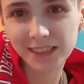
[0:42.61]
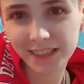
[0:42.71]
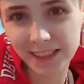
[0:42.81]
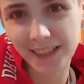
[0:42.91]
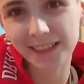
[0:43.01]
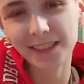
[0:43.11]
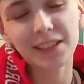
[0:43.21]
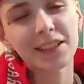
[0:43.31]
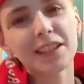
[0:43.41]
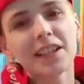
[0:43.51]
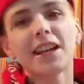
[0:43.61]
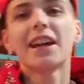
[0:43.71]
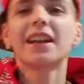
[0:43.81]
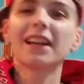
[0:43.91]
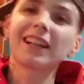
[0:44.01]
It's Cassidy,
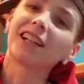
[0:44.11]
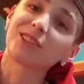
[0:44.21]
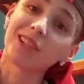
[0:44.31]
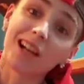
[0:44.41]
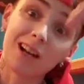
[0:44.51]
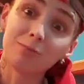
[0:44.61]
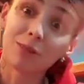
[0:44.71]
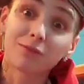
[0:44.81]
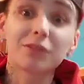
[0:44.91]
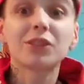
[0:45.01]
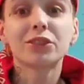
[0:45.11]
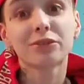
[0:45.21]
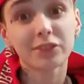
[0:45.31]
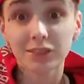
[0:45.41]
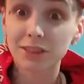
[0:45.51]
and I guess I'm up
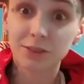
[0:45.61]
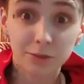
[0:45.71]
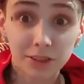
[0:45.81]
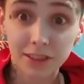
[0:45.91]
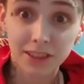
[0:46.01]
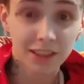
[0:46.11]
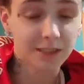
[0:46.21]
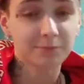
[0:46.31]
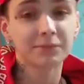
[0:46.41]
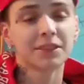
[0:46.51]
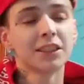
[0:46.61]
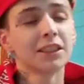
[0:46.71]
first for the story time.